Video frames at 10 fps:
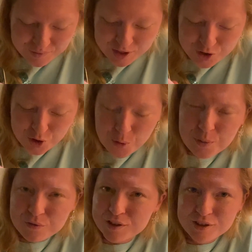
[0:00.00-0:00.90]
is so
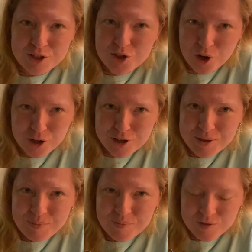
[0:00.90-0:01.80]
perfectly charred.
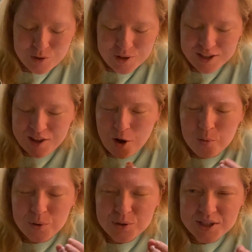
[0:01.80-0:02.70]
You get that
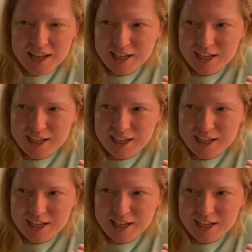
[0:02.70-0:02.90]
almost